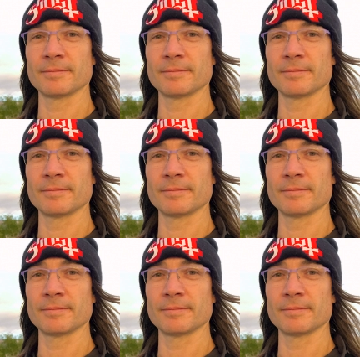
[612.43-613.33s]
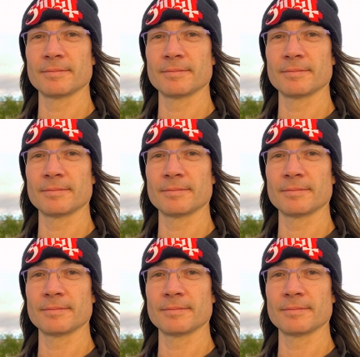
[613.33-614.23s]

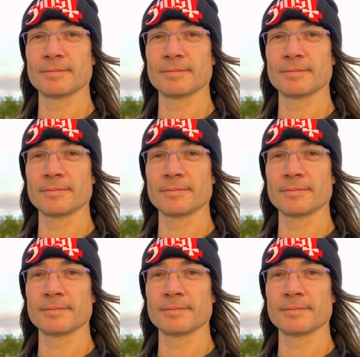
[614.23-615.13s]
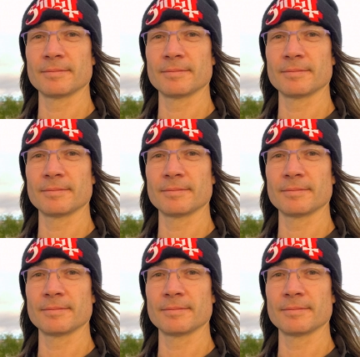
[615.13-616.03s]

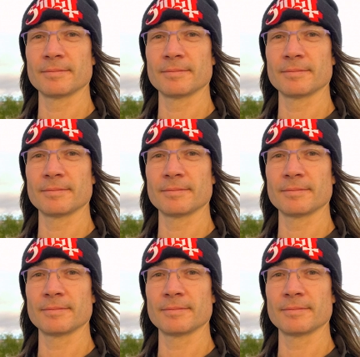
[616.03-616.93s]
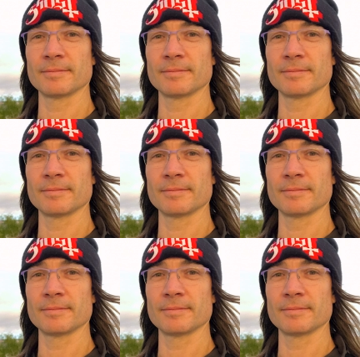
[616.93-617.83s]

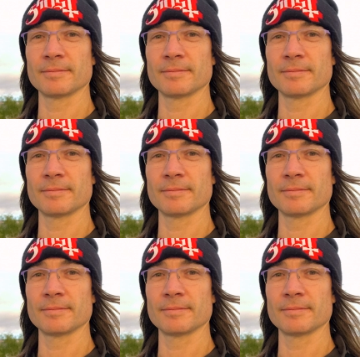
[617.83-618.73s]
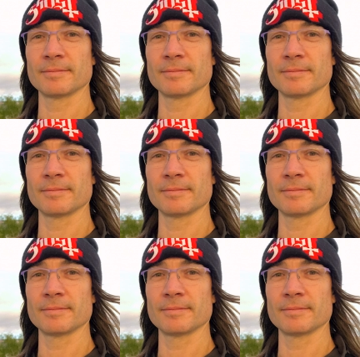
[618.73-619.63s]

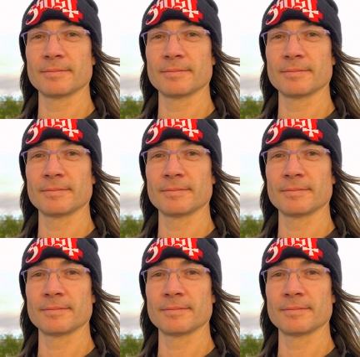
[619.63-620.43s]
(no lip movement)